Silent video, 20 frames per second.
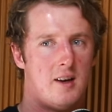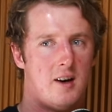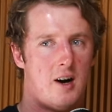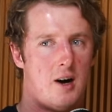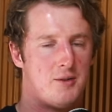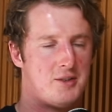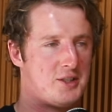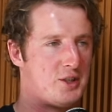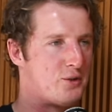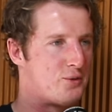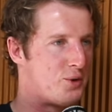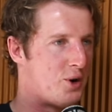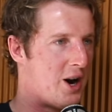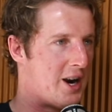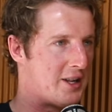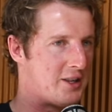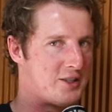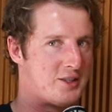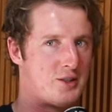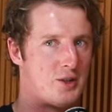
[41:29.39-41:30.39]
I was still
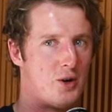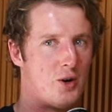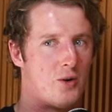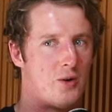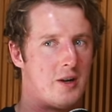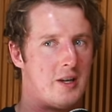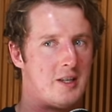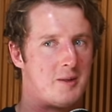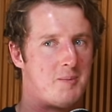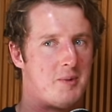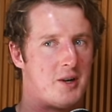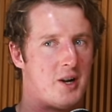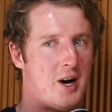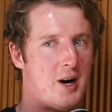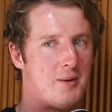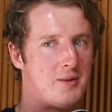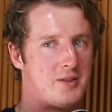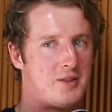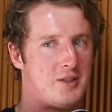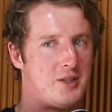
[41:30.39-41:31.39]
writing stories, but
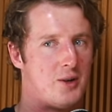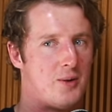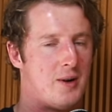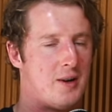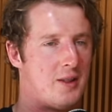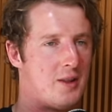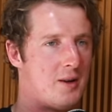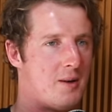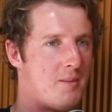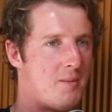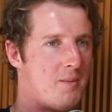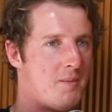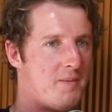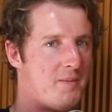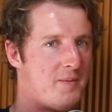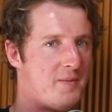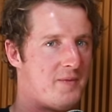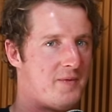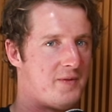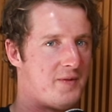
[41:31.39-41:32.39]
I was doing them
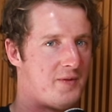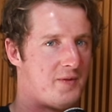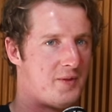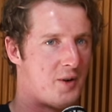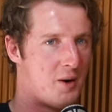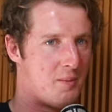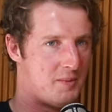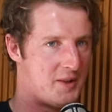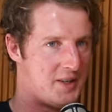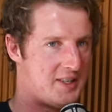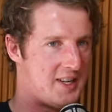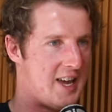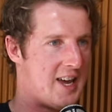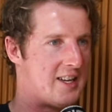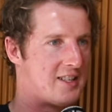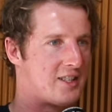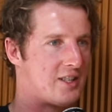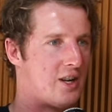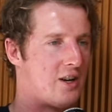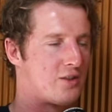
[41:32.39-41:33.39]
from the
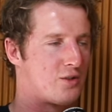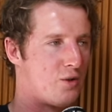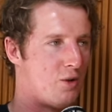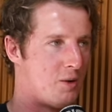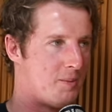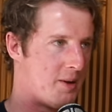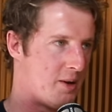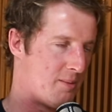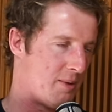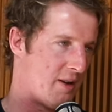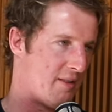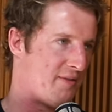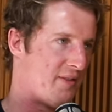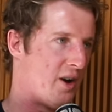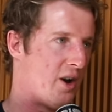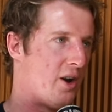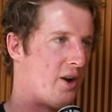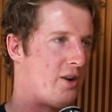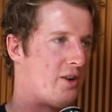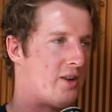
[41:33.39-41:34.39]
desk and I was calling people by
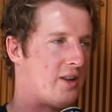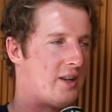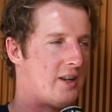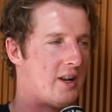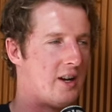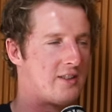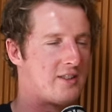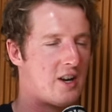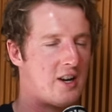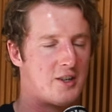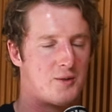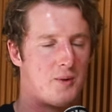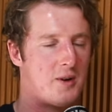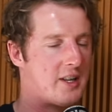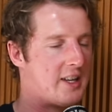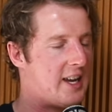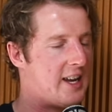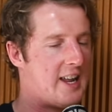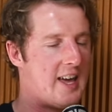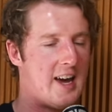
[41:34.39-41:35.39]
phone and I just want
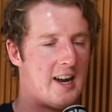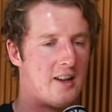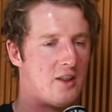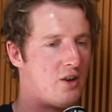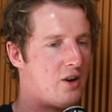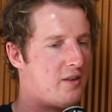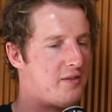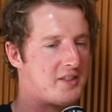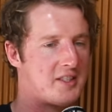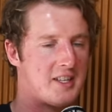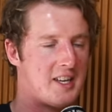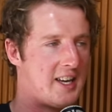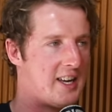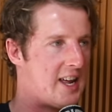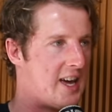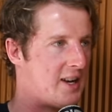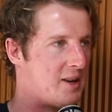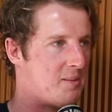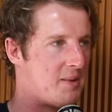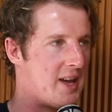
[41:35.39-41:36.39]
to get out of the office and get
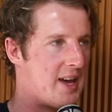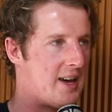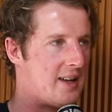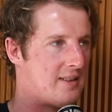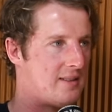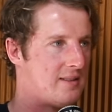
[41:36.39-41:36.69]
out and about.